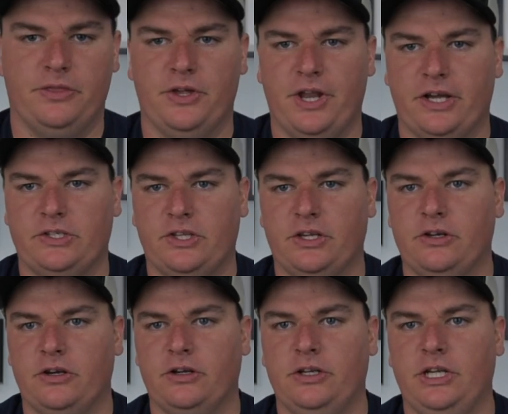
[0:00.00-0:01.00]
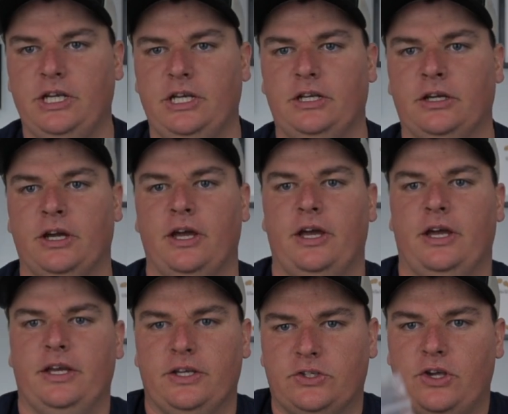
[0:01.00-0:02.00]
the next thing you're going to need
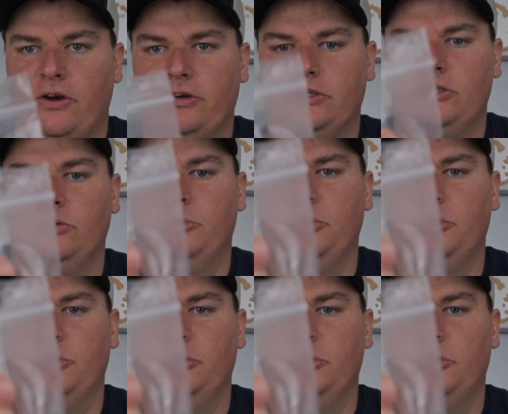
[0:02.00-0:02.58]
is going to